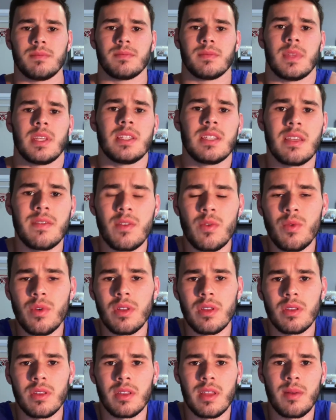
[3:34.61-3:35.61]
He's giving
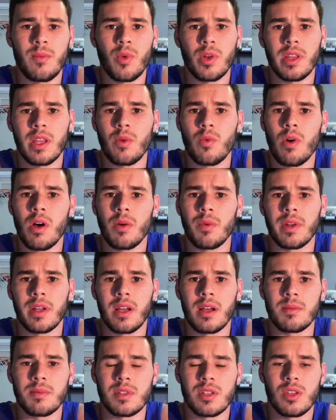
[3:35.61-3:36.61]
them what they want when it
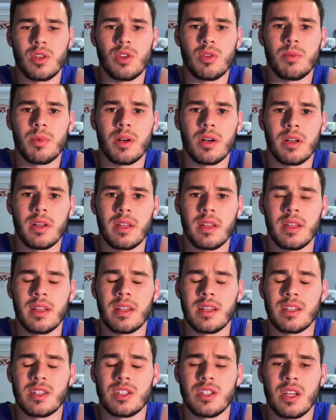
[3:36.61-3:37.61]
comes to Cuba in
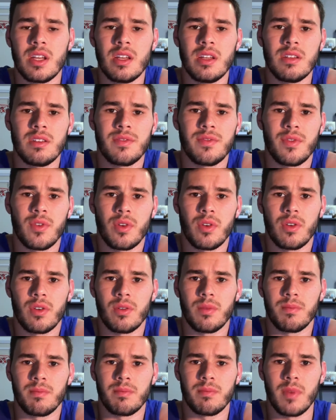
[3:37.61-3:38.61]
exchange
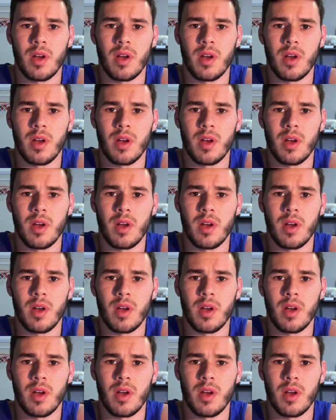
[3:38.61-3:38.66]
for